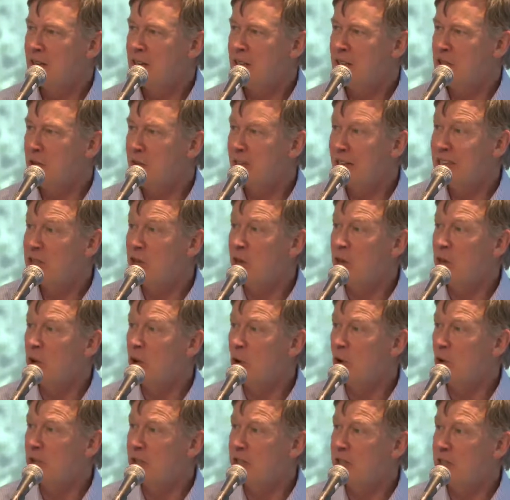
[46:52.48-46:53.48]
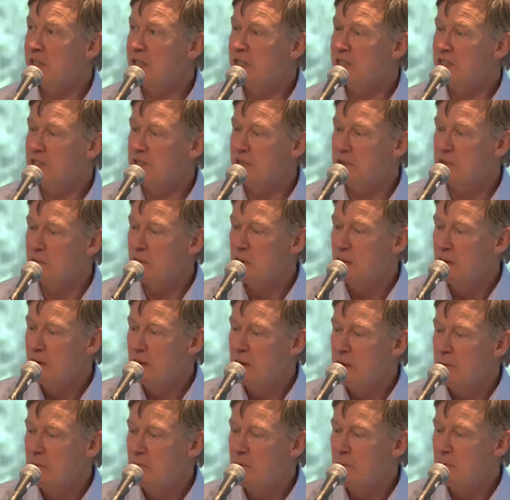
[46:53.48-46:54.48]
so that's our goal is to, is to
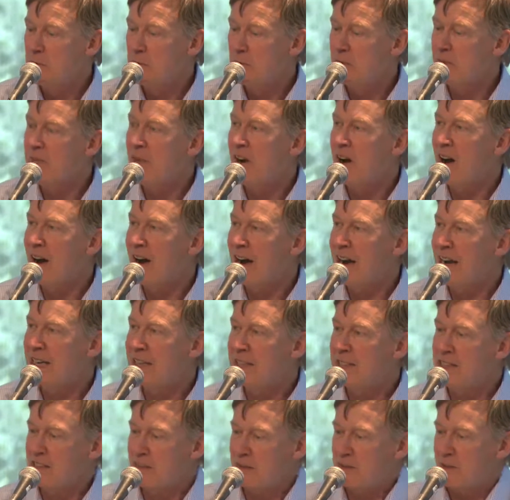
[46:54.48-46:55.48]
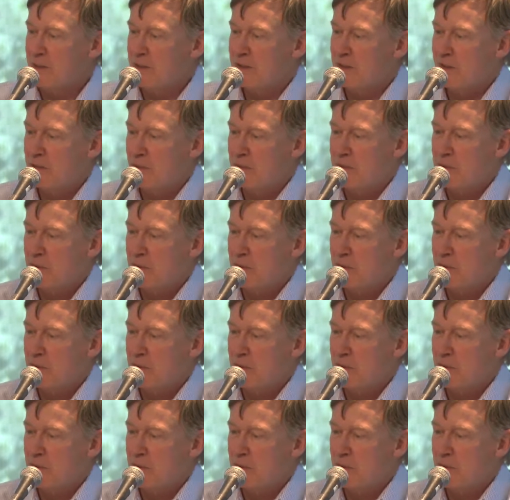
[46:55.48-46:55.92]
provide the, the,